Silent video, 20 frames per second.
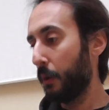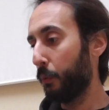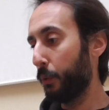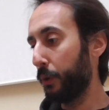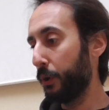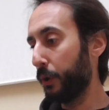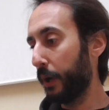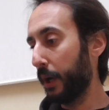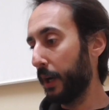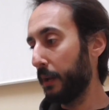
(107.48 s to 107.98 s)

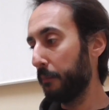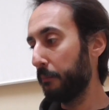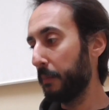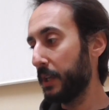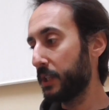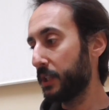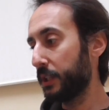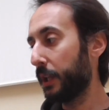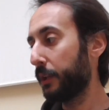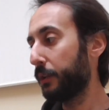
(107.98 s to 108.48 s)
You can
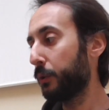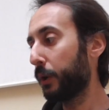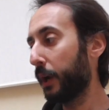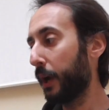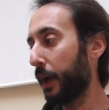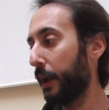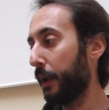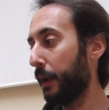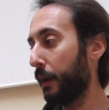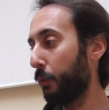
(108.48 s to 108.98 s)
imagine that
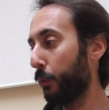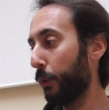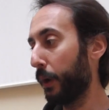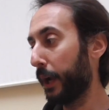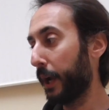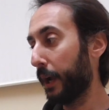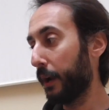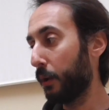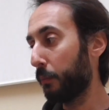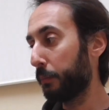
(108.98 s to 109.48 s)
we
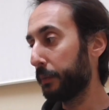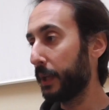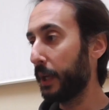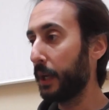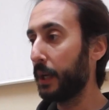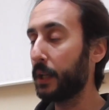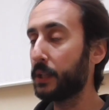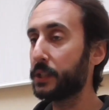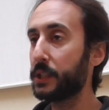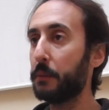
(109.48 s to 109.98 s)
can
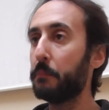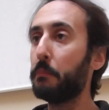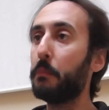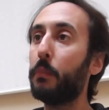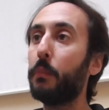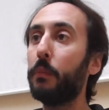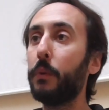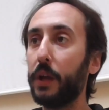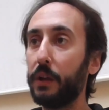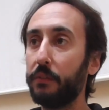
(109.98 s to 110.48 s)
obtain some